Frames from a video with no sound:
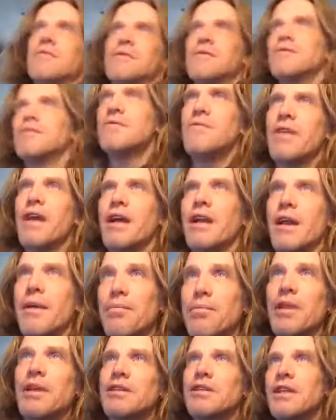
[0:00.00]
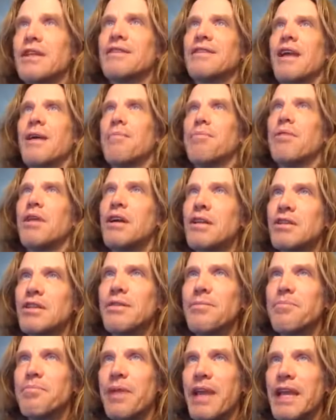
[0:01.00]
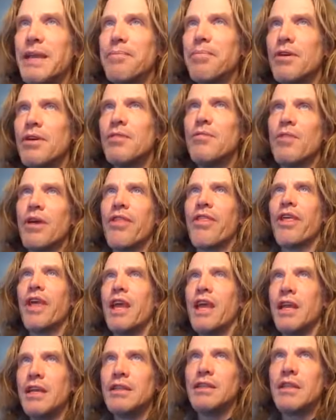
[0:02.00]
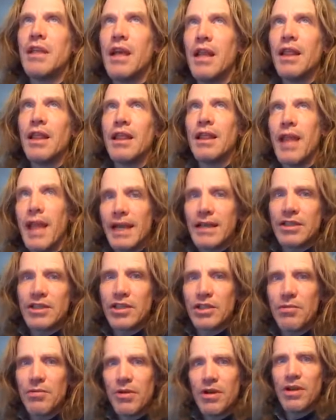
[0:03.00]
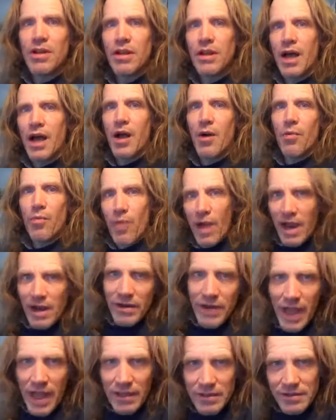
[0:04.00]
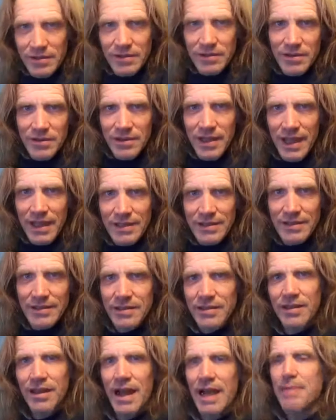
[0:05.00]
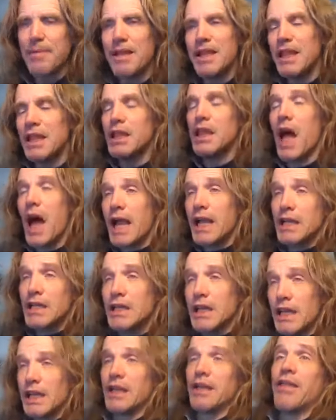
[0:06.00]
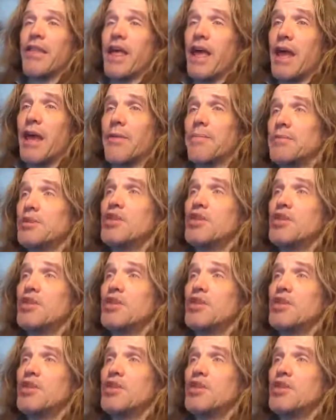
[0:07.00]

do that. I bludgeon, yes, I bludgeon people with intellectual awareness. Yes, I'm enlightening them